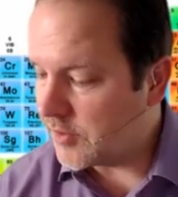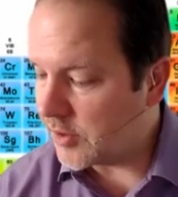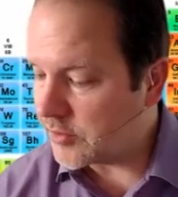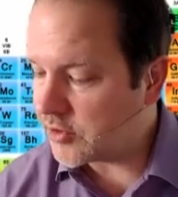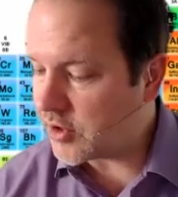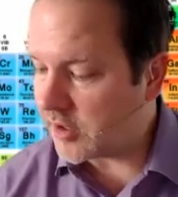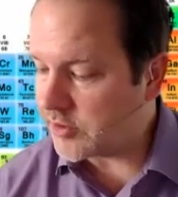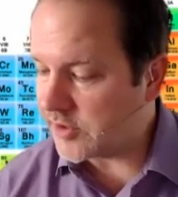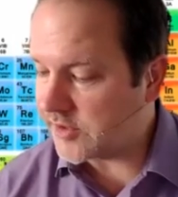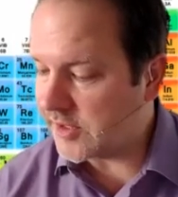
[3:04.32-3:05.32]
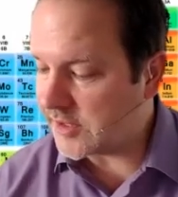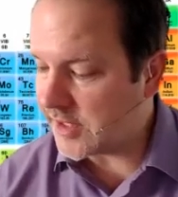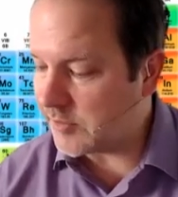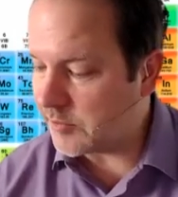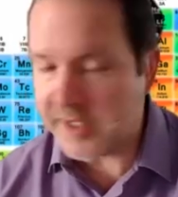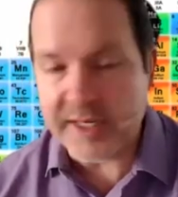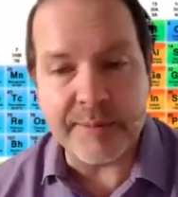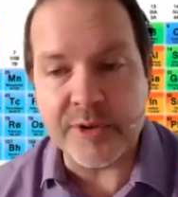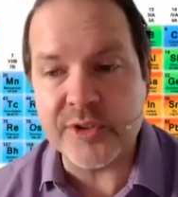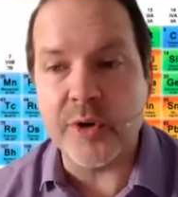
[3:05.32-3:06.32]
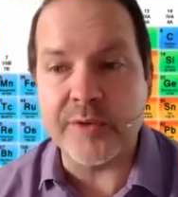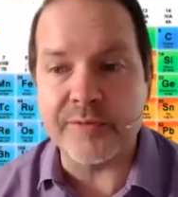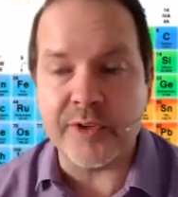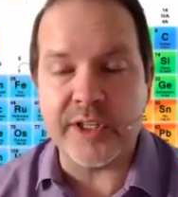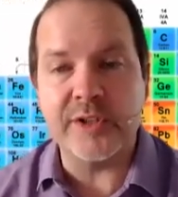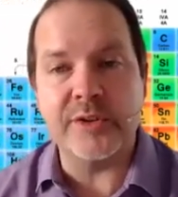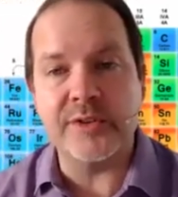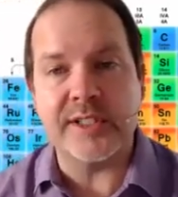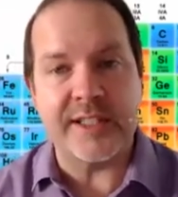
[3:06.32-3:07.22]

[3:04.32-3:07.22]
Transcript: Those charges dictate what numbers go in through Qs.